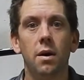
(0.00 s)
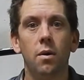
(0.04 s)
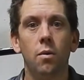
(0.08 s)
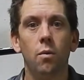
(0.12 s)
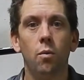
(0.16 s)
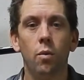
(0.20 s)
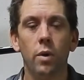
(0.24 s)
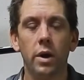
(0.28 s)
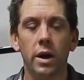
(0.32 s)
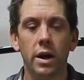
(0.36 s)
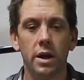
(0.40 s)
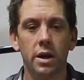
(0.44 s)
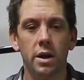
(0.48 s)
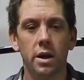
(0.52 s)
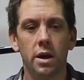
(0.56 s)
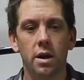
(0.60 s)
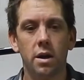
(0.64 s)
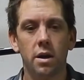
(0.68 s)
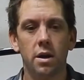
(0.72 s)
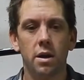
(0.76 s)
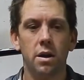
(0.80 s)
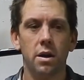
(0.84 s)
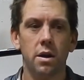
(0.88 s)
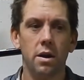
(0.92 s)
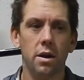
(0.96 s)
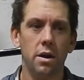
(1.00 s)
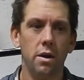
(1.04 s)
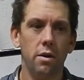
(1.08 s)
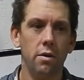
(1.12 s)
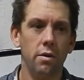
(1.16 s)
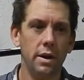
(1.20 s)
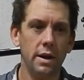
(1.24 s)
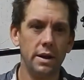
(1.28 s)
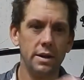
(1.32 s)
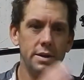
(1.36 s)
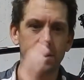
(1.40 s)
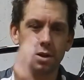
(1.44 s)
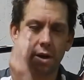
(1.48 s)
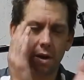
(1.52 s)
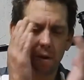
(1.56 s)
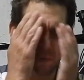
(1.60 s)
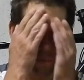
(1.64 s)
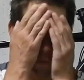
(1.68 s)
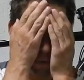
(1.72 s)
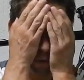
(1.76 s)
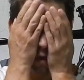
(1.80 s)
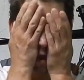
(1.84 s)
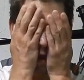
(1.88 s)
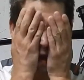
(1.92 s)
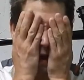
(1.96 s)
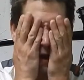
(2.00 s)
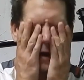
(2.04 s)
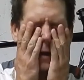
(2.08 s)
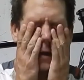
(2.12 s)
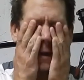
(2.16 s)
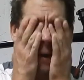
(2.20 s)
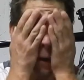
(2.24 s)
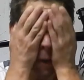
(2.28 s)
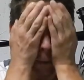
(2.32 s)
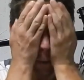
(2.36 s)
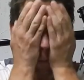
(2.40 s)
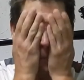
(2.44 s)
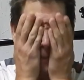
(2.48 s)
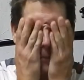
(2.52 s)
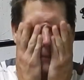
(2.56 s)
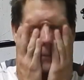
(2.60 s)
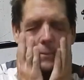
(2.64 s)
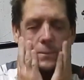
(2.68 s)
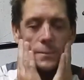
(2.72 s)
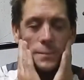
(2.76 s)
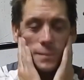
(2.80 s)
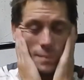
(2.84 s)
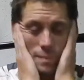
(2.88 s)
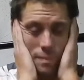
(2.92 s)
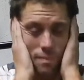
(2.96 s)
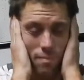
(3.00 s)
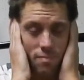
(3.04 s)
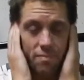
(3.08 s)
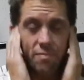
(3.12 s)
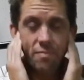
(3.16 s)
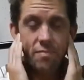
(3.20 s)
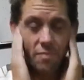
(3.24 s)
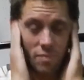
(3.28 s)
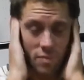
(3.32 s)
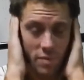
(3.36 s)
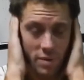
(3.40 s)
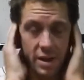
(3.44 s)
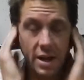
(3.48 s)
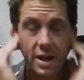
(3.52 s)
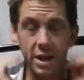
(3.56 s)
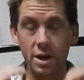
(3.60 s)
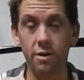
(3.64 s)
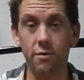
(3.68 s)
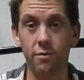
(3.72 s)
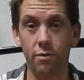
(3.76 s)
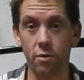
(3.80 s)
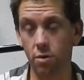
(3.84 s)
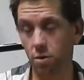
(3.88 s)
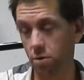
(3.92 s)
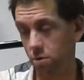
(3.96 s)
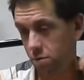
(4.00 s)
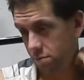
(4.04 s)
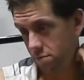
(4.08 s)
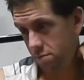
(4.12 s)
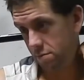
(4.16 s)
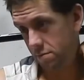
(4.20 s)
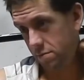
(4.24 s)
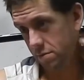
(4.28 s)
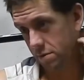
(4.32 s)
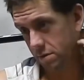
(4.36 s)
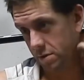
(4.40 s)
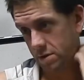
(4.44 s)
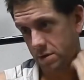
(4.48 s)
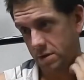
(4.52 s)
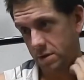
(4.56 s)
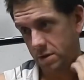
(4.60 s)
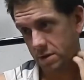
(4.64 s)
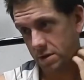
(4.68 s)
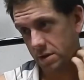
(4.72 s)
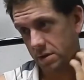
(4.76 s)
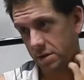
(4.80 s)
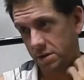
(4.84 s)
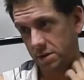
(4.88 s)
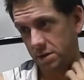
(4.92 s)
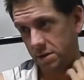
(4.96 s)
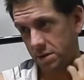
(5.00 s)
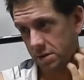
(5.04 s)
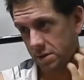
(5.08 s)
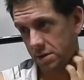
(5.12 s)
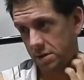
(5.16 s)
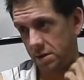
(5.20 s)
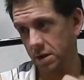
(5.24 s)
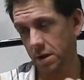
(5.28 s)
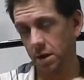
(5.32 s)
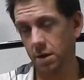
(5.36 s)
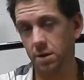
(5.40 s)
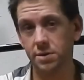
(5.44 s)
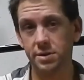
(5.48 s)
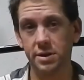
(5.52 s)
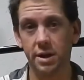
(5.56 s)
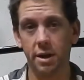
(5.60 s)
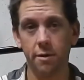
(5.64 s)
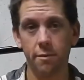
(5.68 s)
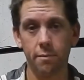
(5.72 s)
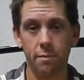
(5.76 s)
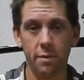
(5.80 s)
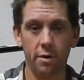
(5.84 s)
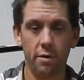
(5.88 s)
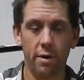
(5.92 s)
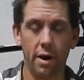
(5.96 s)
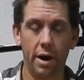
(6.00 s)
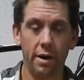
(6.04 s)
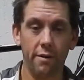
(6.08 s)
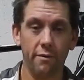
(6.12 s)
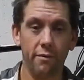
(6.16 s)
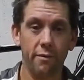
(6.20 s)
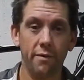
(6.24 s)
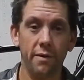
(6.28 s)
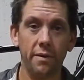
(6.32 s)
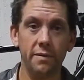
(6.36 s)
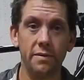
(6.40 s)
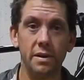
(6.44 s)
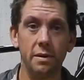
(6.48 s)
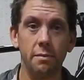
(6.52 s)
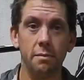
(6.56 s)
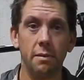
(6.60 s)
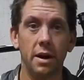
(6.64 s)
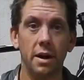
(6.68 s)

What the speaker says: when you get done with a interval, say I've been riding for 15